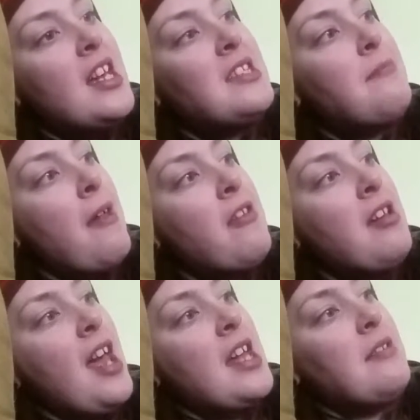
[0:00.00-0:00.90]
His
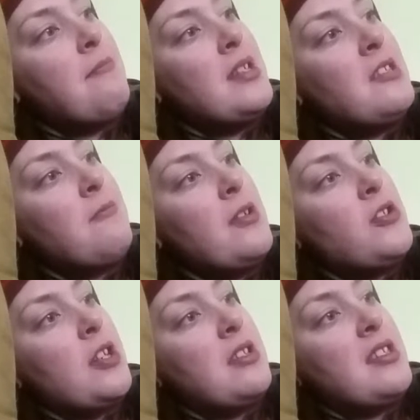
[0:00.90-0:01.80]
mother and Miss
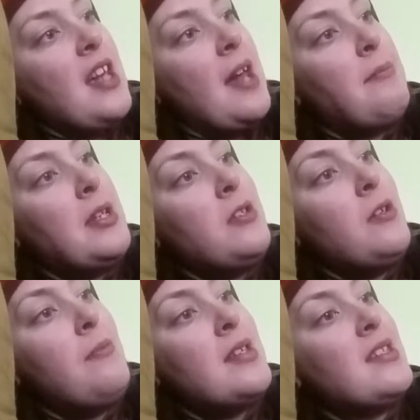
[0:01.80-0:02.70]
Richards had been
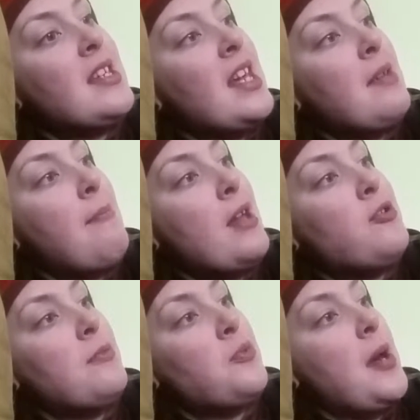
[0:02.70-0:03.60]
too busy getting
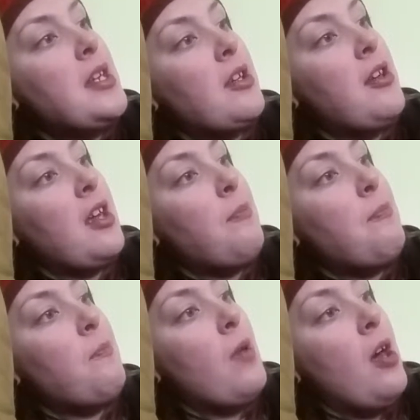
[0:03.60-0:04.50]
bedrooms ready to cook
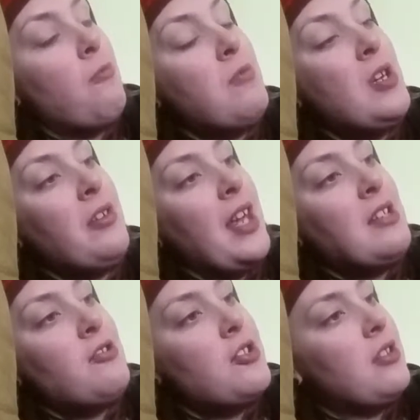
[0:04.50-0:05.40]
a real
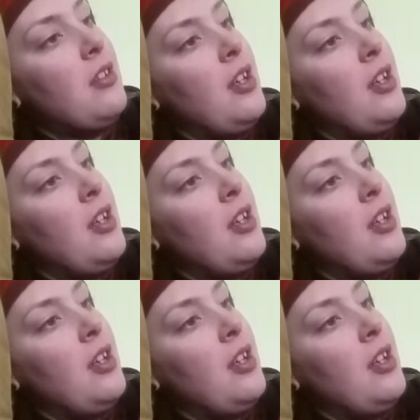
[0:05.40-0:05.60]
lunch.